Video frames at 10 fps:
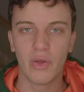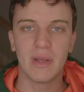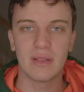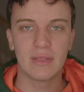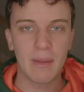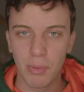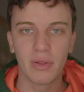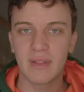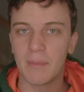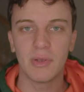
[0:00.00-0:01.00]
although he, they
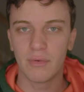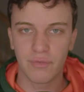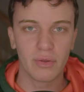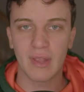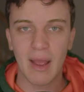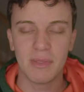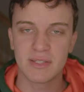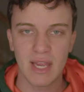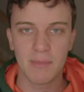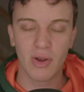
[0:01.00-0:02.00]
both debuted full time in the
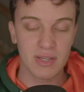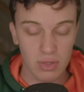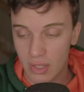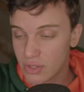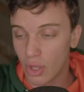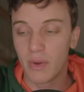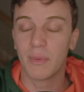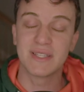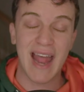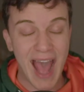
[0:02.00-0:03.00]
same year, as, although he
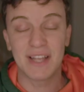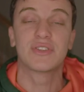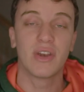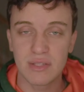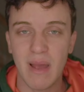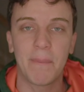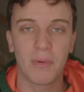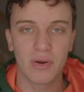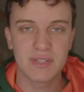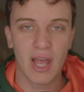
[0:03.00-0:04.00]
wasn't as good as Matt
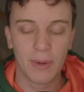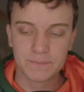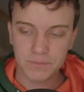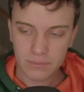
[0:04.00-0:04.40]
Barzal,